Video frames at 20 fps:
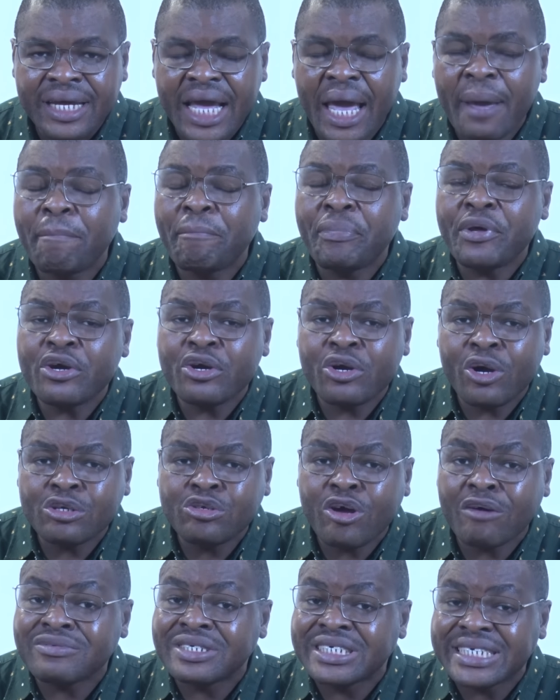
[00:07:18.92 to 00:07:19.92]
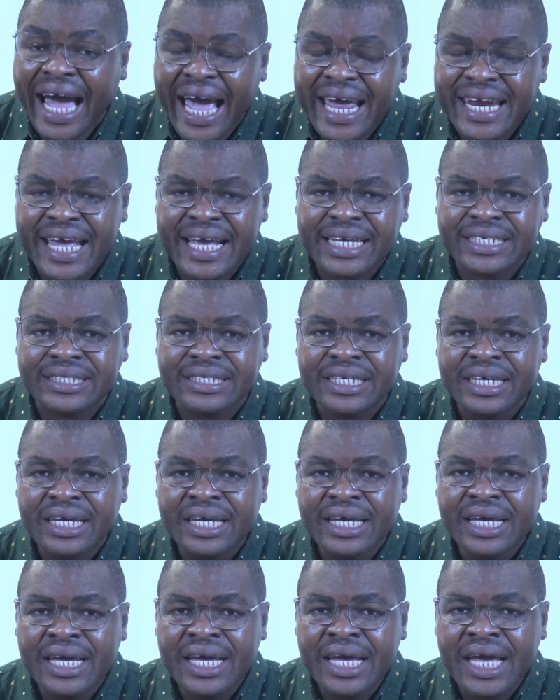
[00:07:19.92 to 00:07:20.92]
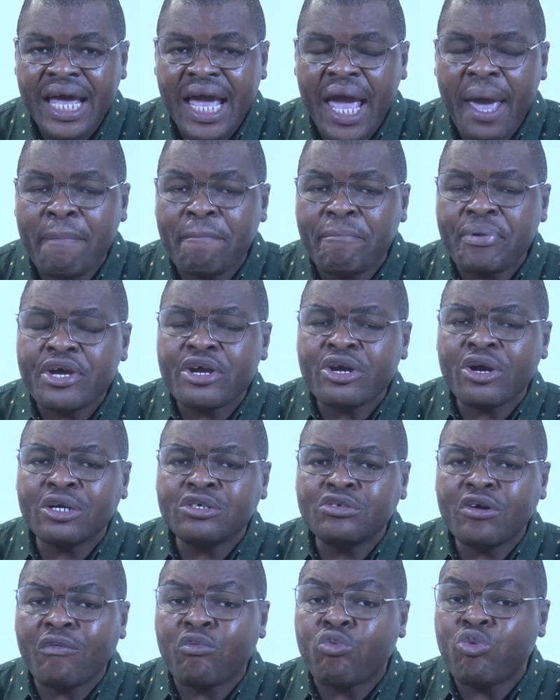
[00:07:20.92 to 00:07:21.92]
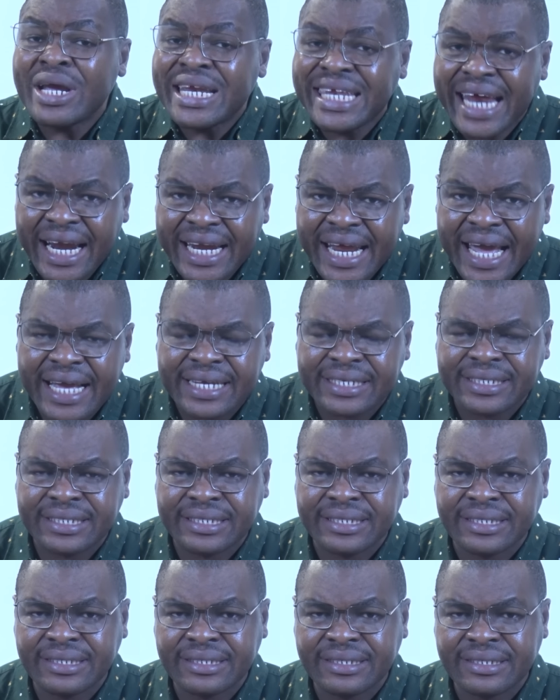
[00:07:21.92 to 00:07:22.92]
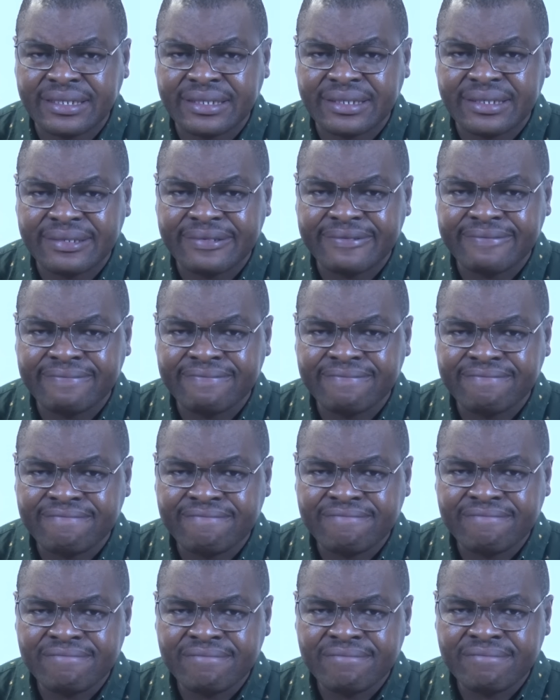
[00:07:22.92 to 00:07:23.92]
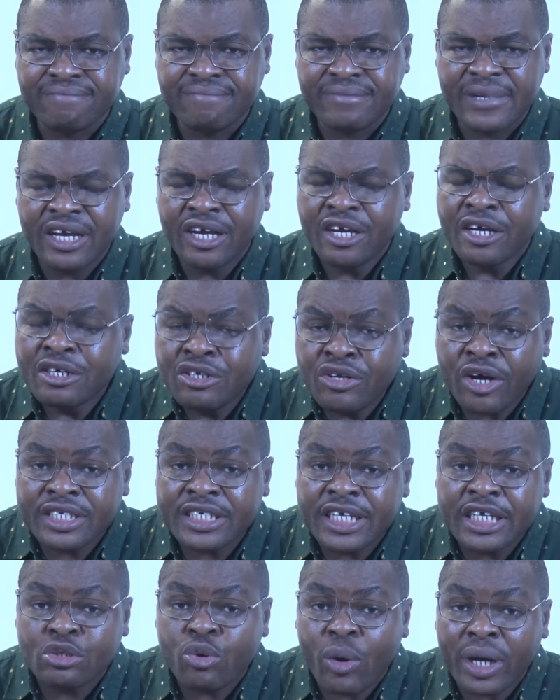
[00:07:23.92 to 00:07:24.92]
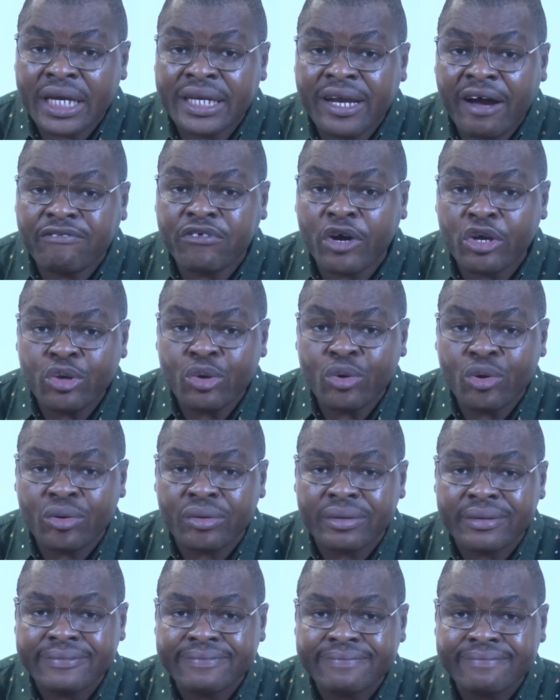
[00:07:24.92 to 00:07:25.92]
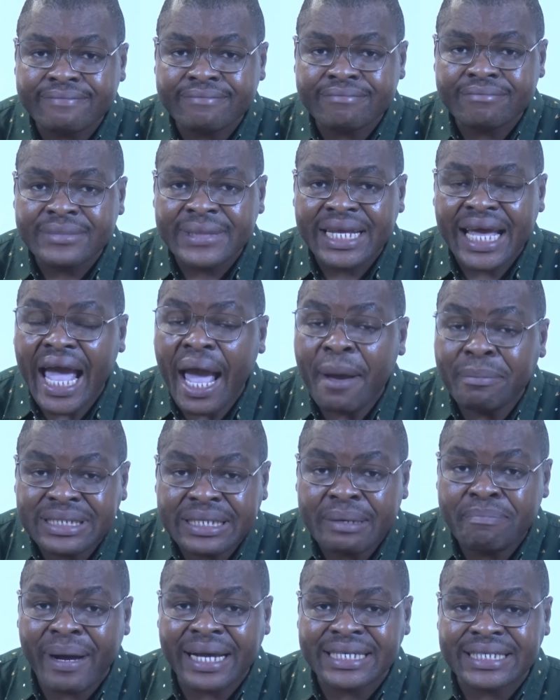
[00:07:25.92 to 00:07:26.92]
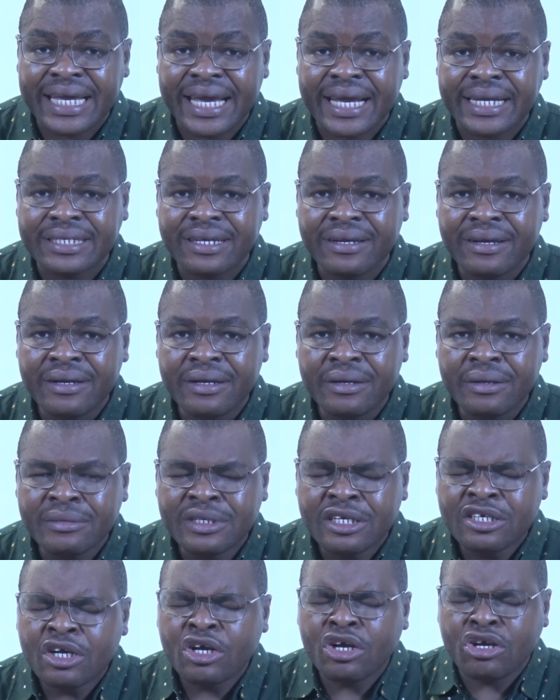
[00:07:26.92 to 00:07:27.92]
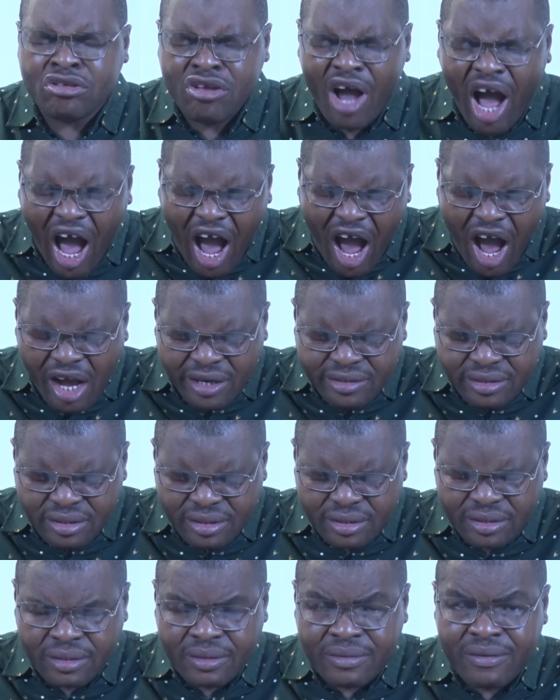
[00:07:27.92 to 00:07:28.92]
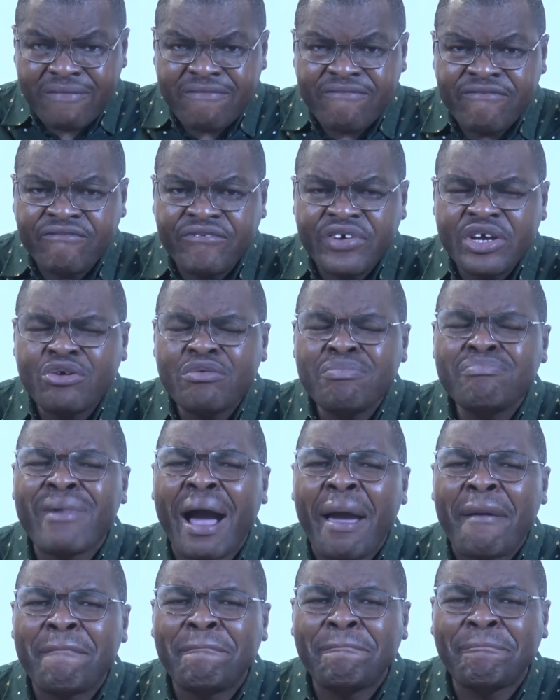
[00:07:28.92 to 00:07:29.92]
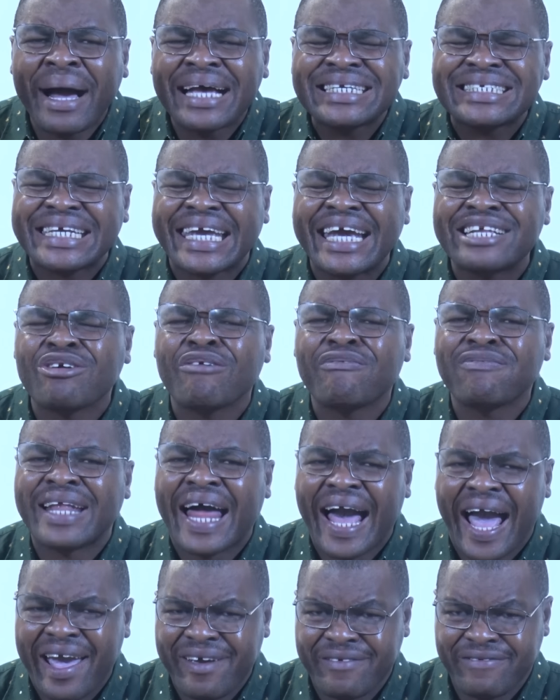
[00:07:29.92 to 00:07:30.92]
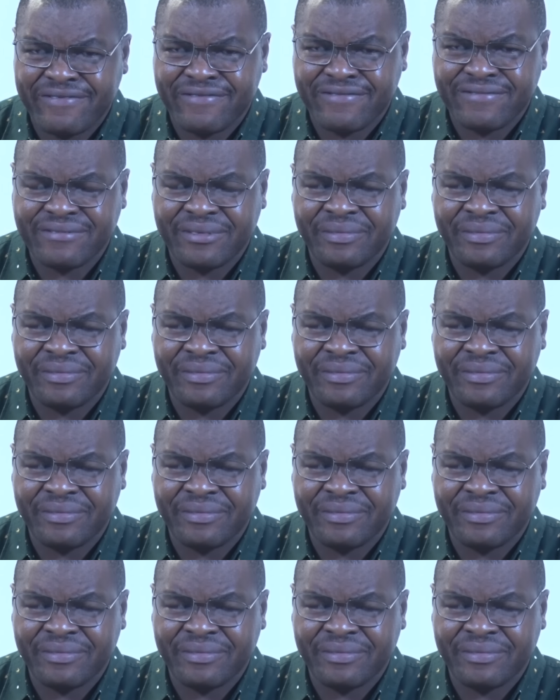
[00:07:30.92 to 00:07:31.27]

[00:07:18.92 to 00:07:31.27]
a period of dryness, a period of wilderness. Nothing is working out for you. Empty basket. God, fill my basket of life.